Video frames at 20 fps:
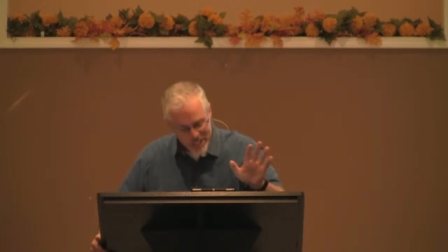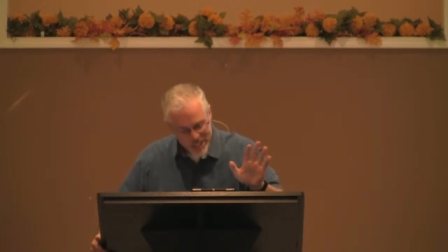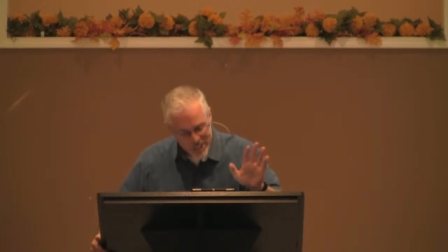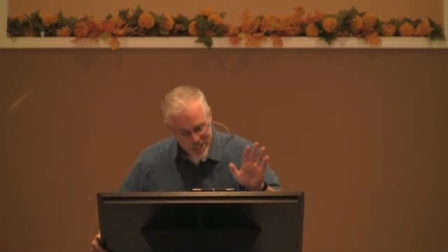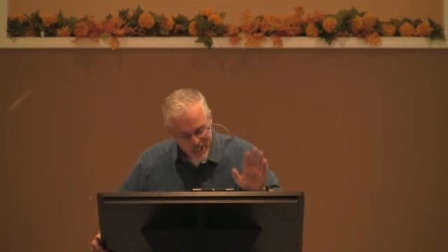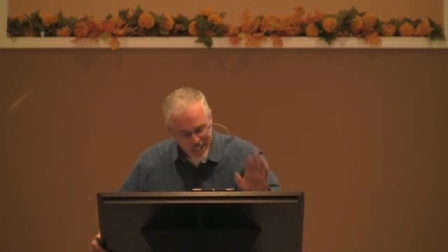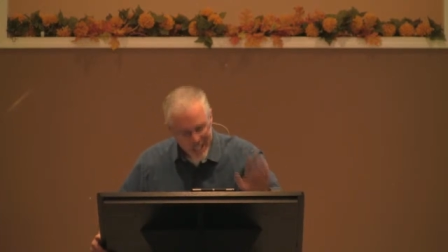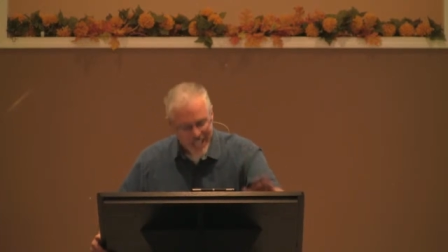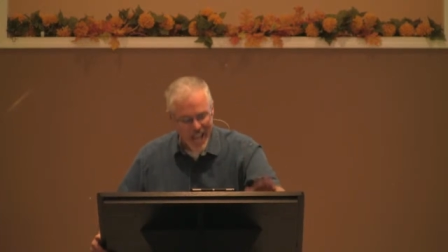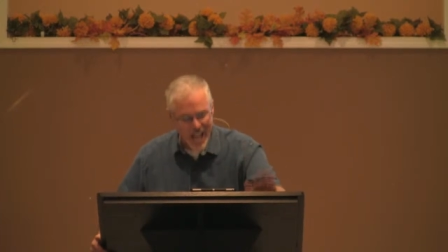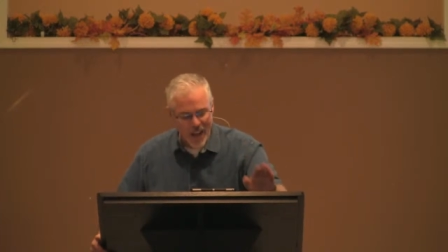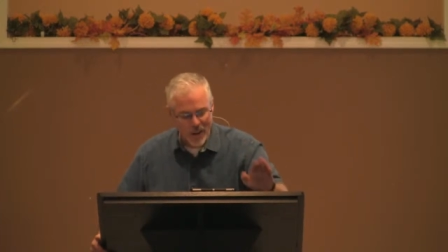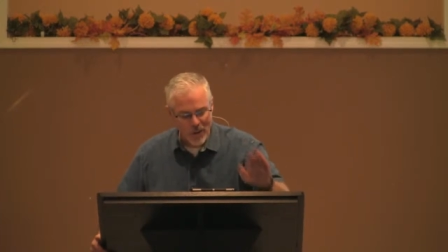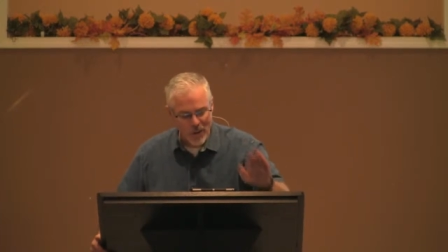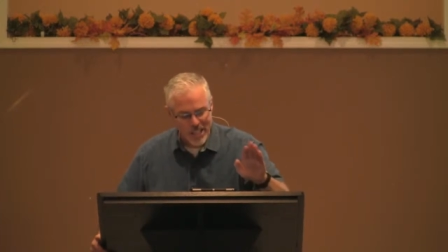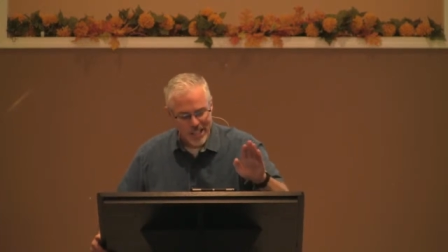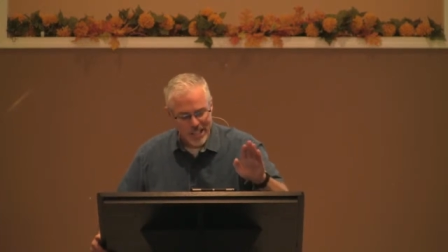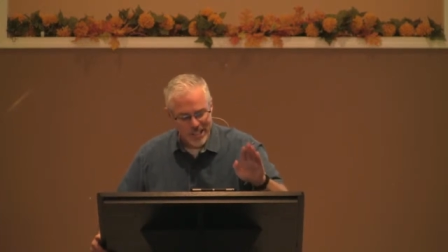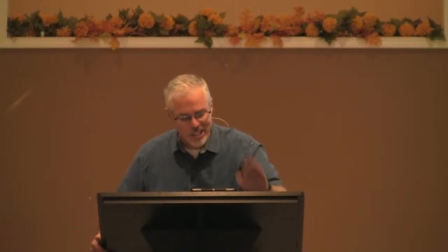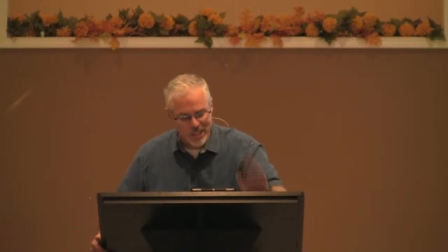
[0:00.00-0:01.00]
Look at how
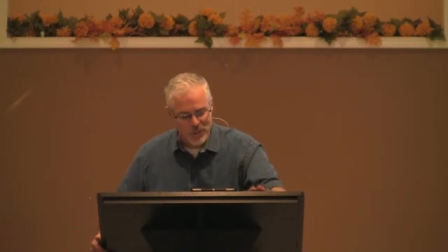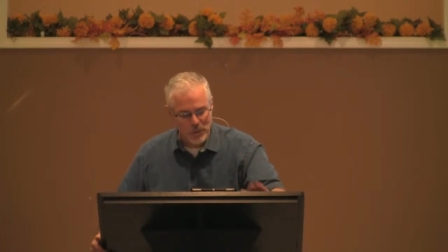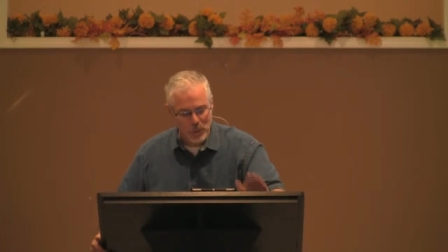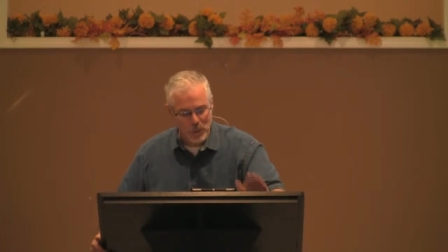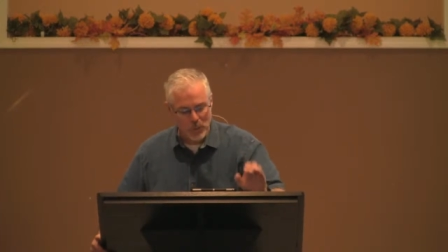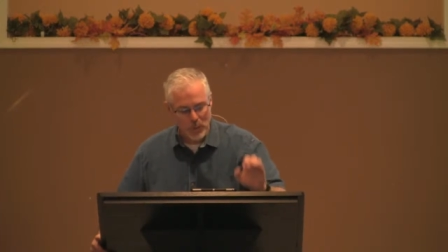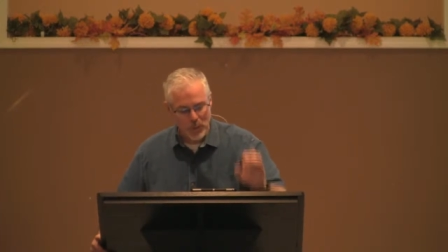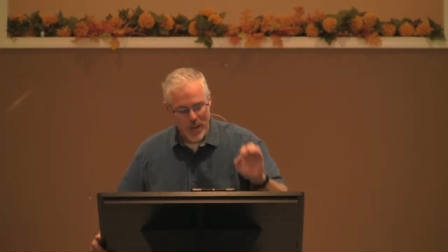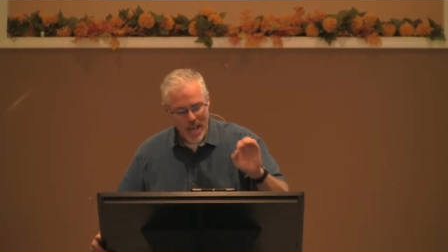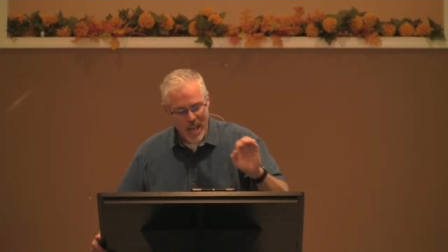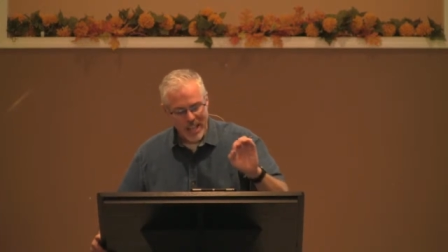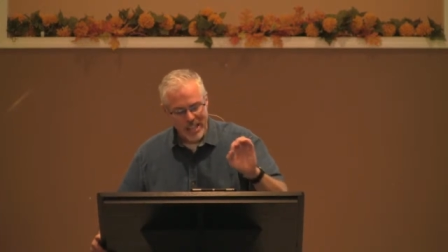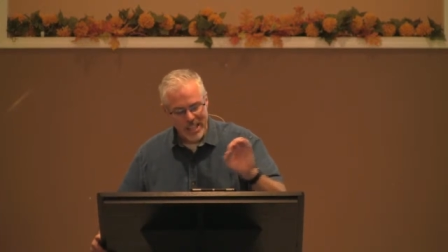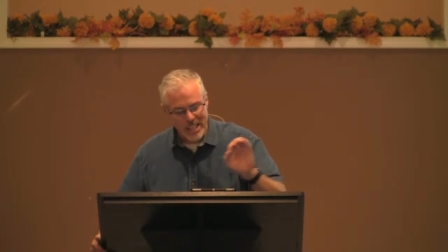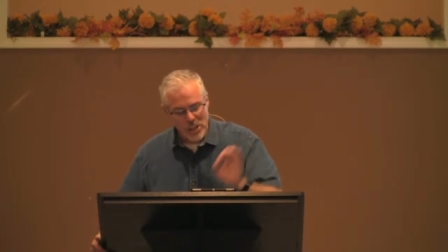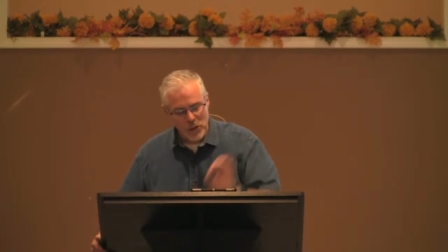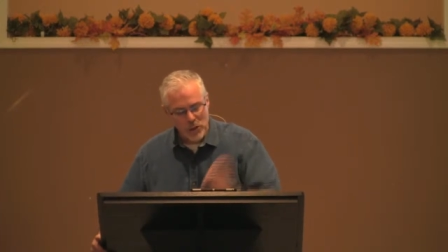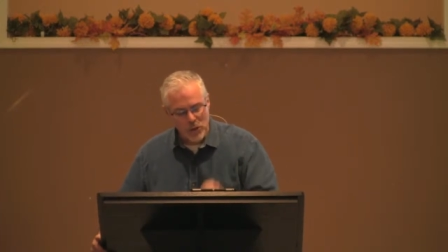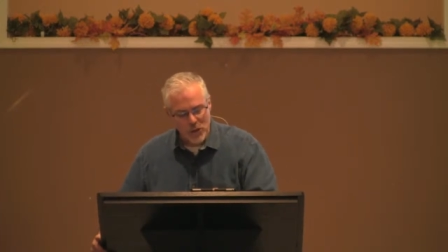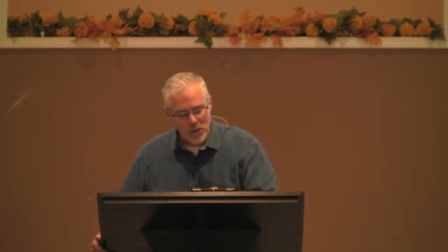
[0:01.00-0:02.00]
he deals with the reality.
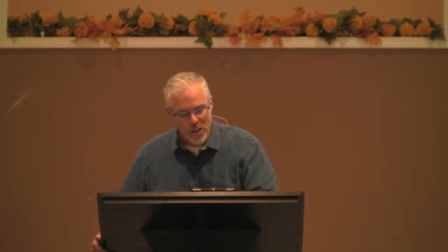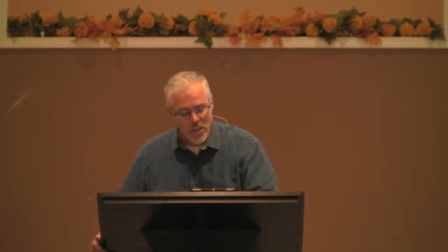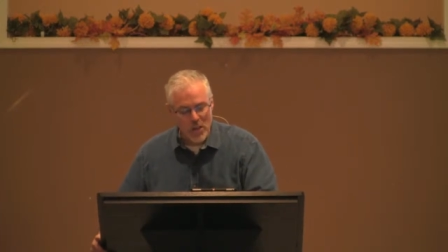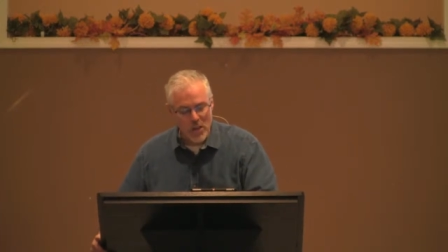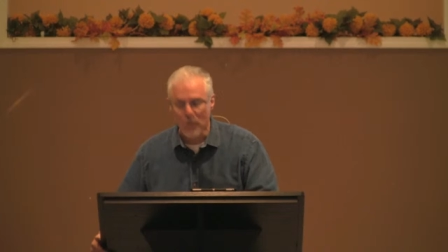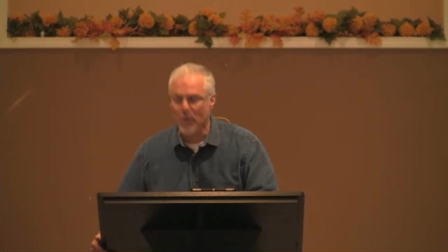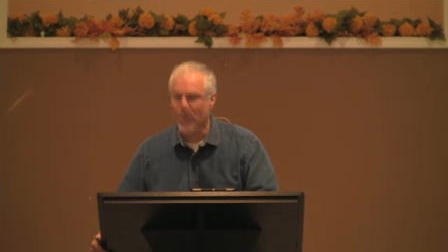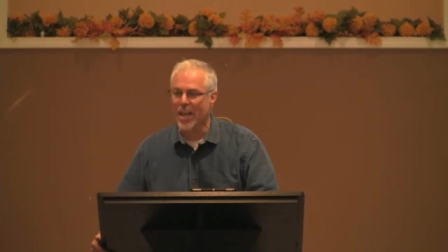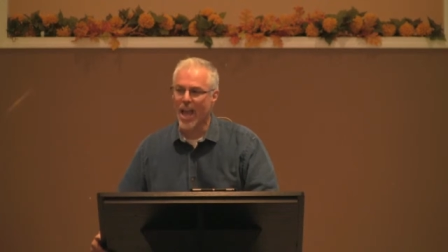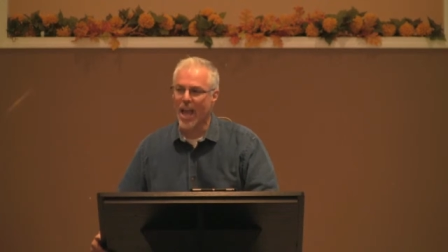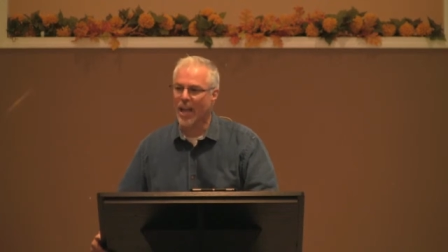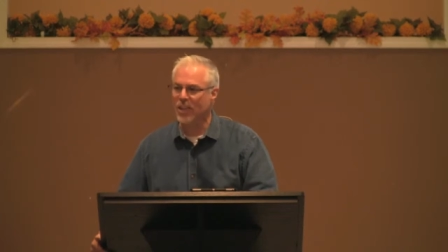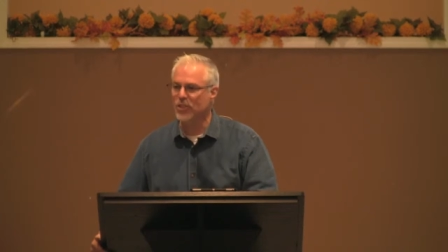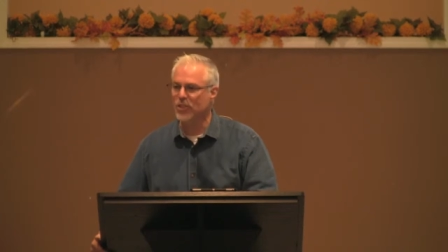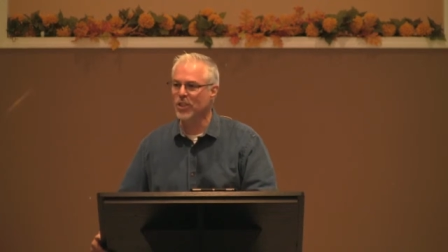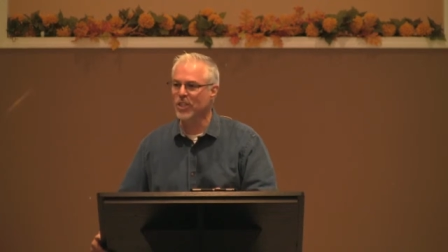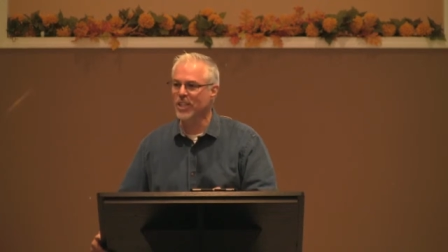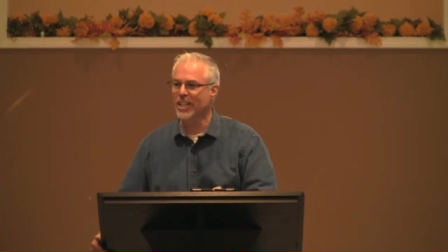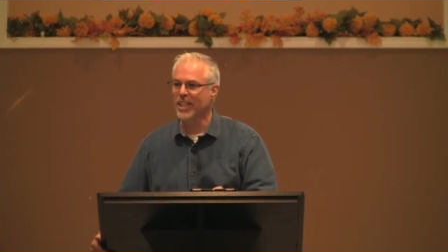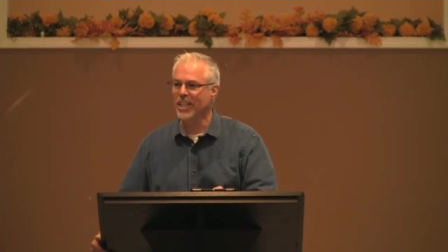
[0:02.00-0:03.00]
You see their
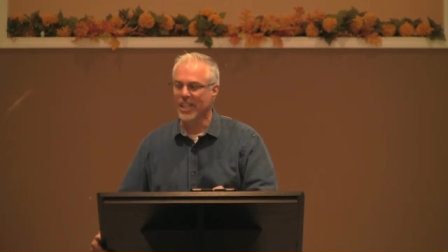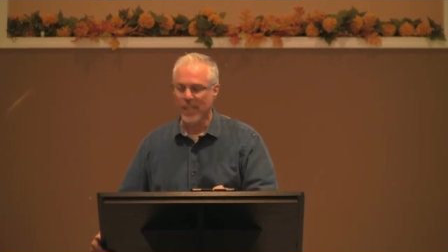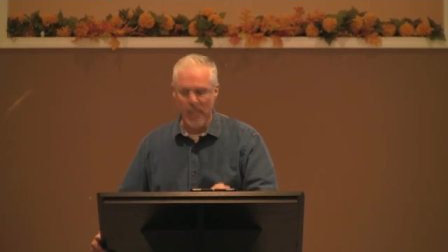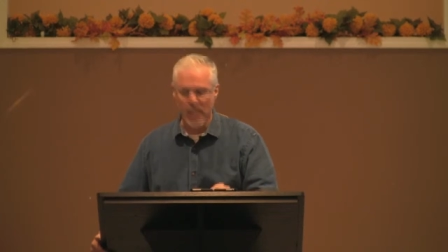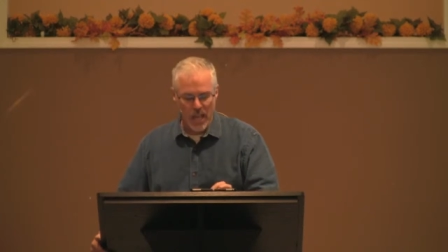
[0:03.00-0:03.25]
reaction?